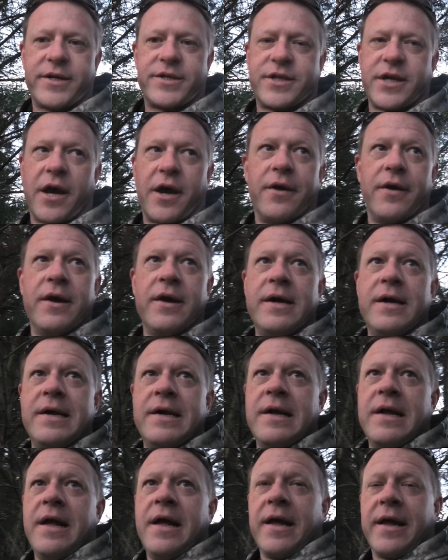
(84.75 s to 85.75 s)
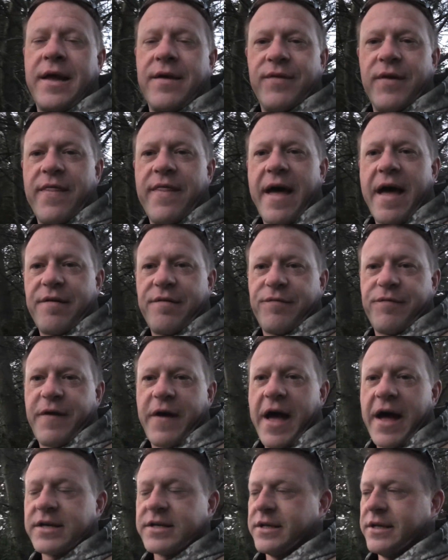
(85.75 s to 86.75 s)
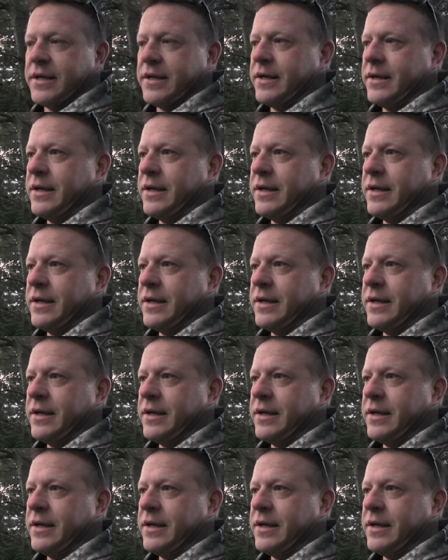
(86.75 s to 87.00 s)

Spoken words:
So given that fact,